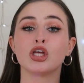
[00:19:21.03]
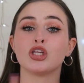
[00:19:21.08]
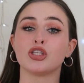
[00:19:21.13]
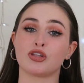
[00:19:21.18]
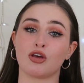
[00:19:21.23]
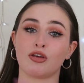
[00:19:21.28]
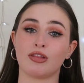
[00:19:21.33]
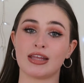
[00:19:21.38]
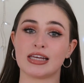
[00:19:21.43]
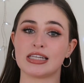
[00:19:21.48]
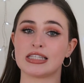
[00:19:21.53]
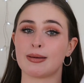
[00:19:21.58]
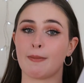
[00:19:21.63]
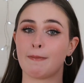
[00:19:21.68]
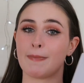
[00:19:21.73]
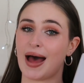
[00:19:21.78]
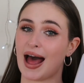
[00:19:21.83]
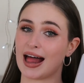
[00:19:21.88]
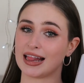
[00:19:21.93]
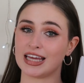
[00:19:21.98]
So this
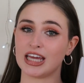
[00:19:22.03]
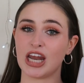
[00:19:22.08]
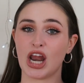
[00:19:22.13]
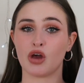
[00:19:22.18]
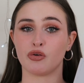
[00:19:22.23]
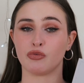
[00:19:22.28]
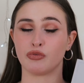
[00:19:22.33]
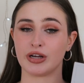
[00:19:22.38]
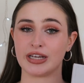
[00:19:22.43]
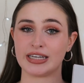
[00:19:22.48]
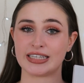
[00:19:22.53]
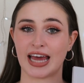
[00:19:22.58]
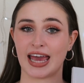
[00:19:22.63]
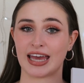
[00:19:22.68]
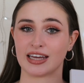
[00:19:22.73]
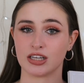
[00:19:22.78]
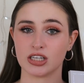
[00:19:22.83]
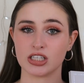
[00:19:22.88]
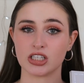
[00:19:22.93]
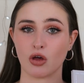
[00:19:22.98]
palette
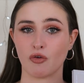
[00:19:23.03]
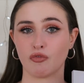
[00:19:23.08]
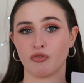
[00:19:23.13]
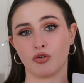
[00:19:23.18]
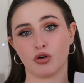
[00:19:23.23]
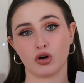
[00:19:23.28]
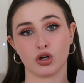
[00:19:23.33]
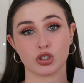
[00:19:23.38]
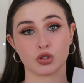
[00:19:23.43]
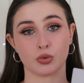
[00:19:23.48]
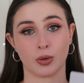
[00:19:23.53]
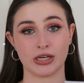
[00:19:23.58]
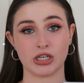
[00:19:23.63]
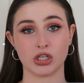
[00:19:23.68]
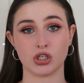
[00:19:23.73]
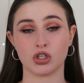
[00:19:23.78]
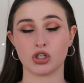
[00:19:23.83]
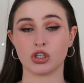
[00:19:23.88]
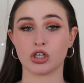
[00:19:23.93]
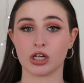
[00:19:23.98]
retails for
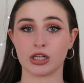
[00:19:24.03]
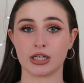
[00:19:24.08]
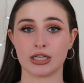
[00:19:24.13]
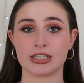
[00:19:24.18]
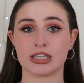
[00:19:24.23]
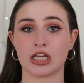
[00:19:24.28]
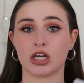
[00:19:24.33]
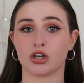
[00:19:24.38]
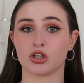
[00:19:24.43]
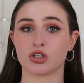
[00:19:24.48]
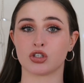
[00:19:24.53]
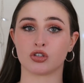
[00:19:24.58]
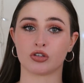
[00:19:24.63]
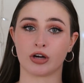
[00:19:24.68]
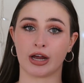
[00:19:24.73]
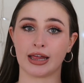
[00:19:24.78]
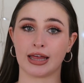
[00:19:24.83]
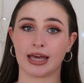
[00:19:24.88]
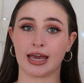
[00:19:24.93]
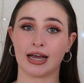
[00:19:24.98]
$22 in
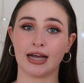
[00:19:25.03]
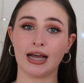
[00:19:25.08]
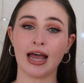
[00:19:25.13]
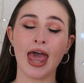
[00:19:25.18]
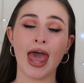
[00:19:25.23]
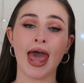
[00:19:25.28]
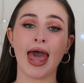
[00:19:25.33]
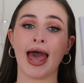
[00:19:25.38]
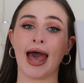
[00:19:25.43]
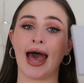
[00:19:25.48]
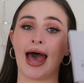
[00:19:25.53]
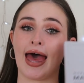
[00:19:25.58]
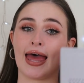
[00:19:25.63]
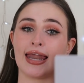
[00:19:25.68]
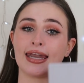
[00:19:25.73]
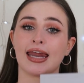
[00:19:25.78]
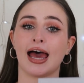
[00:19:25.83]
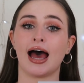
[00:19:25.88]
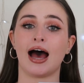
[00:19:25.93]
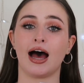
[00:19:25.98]
Australia,
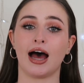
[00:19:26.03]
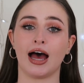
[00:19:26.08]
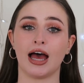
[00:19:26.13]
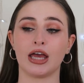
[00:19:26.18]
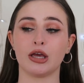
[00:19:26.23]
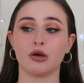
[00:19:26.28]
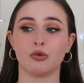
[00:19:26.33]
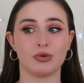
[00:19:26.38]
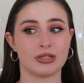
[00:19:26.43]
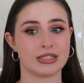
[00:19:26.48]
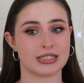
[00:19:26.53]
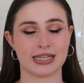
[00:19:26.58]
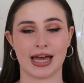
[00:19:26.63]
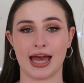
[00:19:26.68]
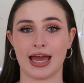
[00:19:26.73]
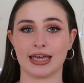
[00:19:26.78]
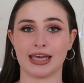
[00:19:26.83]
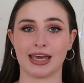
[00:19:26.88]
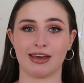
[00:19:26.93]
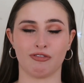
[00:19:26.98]
and I would
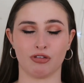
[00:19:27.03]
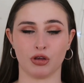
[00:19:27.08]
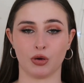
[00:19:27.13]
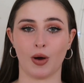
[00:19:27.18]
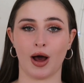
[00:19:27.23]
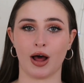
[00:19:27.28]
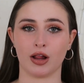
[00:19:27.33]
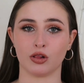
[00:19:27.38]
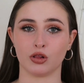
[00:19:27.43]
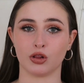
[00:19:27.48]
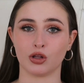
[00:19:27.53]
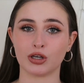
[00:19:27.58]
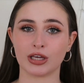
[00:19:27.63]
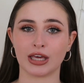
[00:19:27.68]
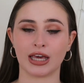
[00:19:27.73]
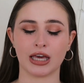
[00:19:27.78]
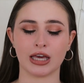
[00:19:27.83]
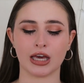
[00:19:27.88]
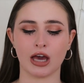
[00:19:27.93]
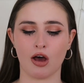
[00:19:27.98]
say if you are
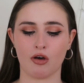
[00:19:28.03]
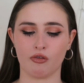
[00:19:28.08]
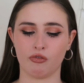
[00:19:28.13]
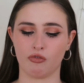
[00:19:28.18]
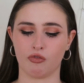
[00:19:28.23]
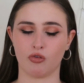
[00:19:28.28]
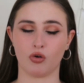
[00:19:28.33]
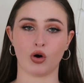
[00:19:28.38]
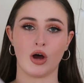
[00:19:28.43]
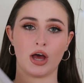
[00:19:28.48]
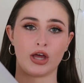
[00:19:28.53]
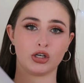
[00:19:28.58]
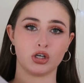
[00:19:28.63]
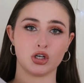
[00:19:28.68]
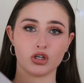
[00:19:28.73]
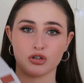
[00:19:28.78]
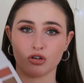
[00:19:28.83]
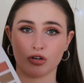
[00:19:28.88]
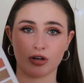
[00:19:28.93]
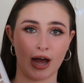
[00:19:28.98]
looking for a
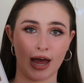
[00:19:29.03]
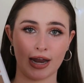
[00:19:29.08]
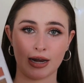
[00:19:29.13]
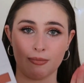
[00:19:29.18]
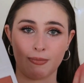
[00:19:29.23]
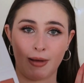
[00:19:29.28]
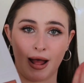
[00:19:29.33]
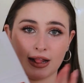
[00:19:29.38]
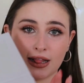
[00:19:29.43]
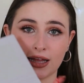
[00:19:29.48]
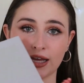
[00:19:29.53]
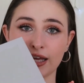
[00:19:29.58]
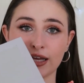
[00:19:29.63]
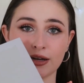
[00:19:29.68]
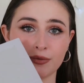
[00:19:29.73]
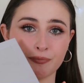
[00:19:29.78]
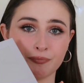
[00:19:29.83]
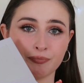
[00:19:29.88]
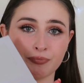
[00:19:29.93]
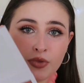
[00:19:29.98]
neutral kind of
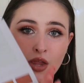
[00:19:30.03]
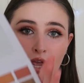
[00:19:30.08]
palette